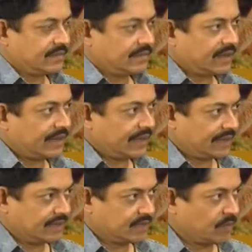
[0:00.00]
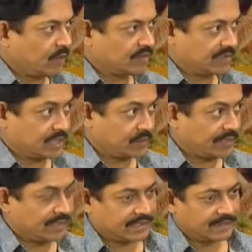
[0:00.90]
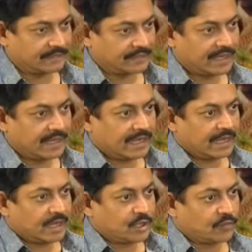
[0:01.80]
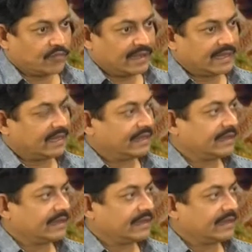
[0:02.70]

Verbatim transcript: running, in sports, in sprint, to win